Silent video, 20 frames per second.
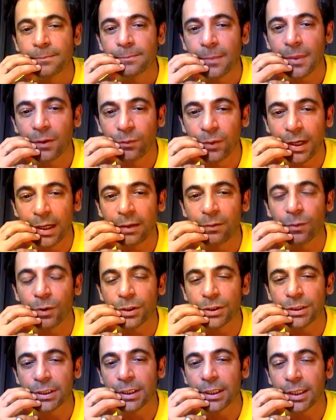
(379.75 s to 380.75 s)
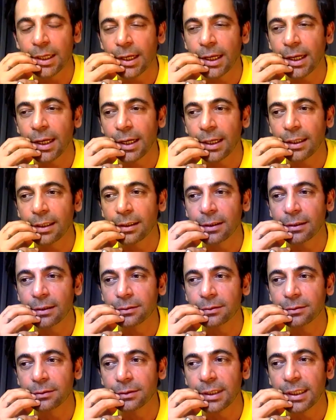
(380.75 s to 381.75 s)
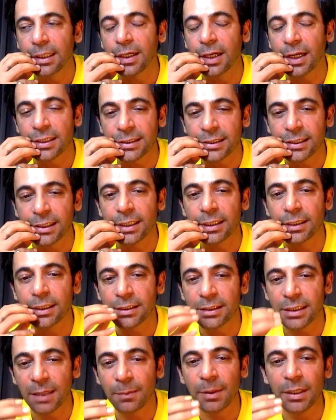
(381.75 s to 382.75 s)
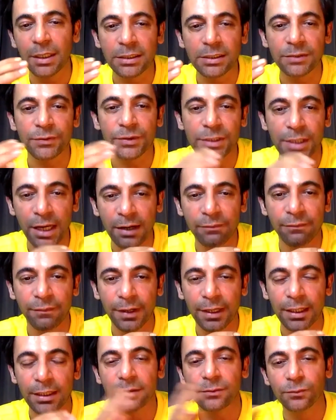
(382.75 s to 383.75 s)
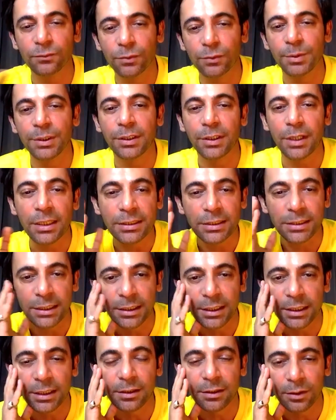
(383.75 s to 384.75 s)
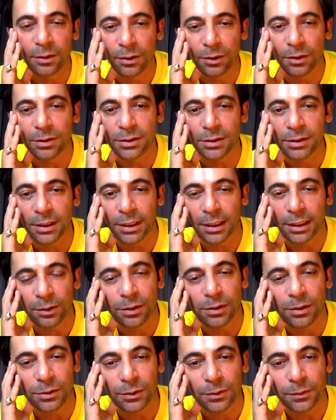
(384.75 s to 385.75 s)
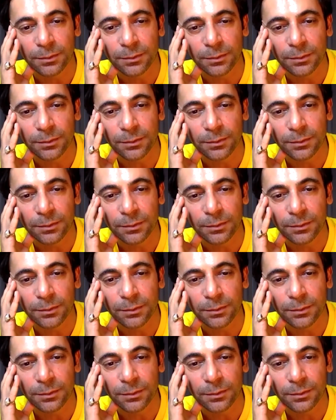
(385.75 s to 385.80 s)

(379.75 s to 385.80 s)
while watching, and that translate the same energy which I felt would be translated on screen also.